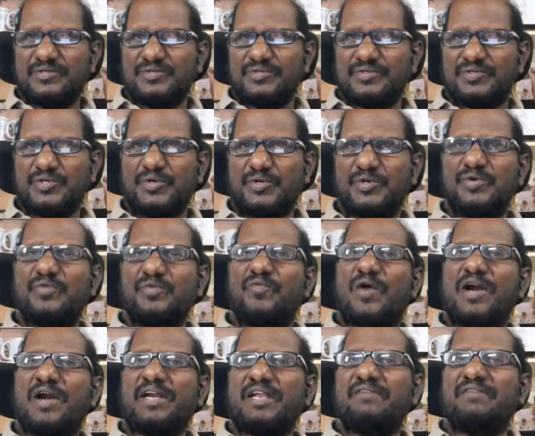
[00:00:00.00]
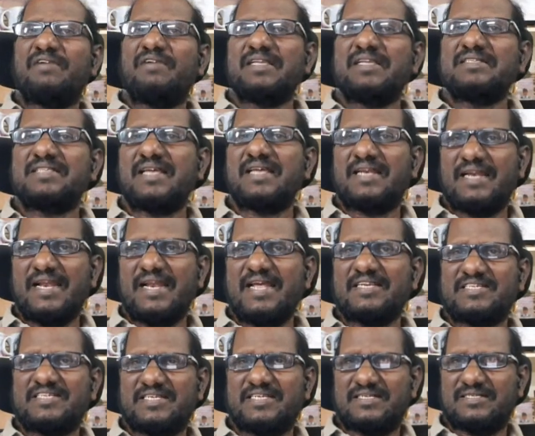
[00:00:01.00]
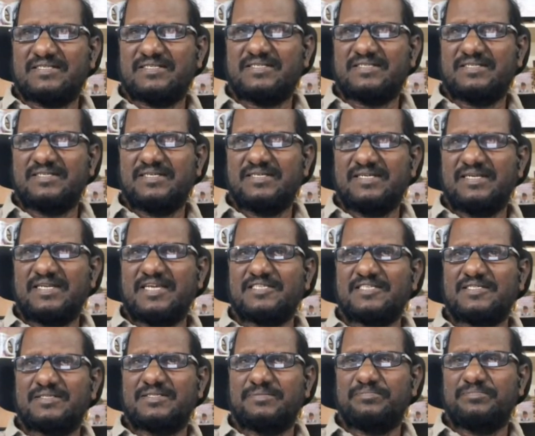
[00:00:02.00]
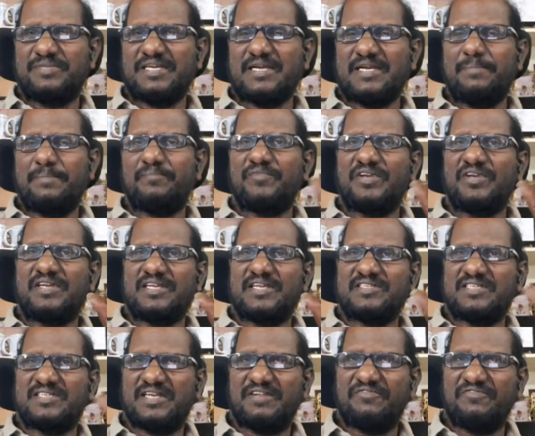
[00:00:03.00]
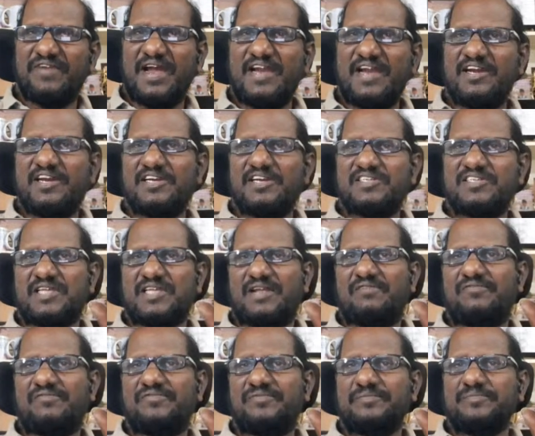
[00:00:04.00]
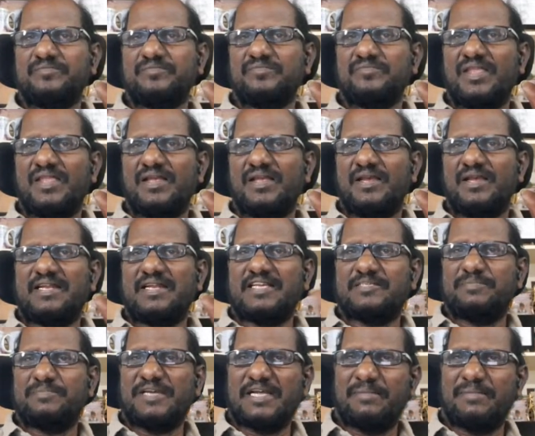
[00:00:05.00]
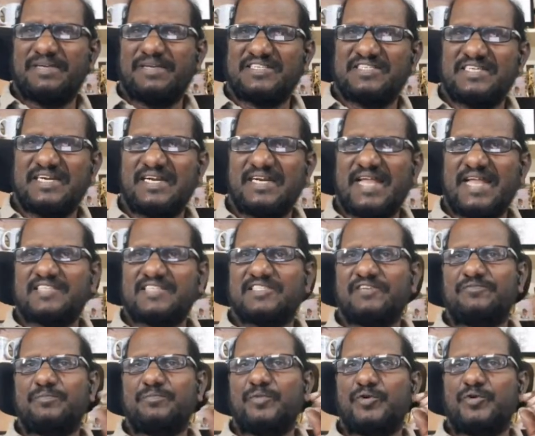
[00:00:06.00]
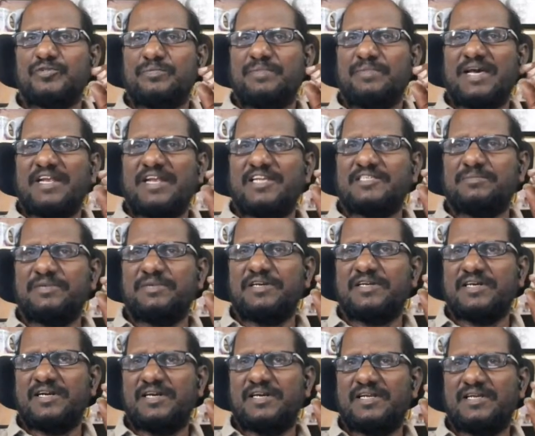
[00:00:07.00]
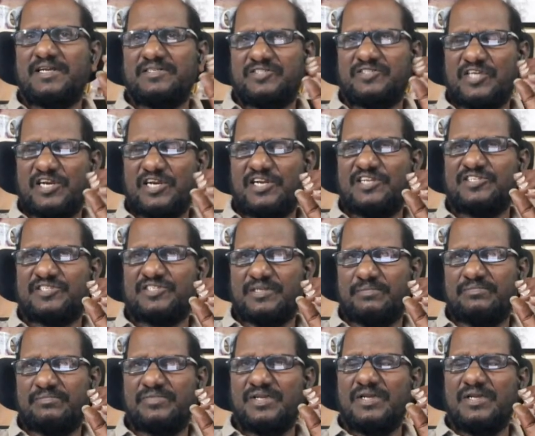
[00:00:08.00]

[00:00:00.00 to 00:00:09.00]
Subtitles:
So whatever is the relations, it has refined itself. It has become a syntax of both management and journalism,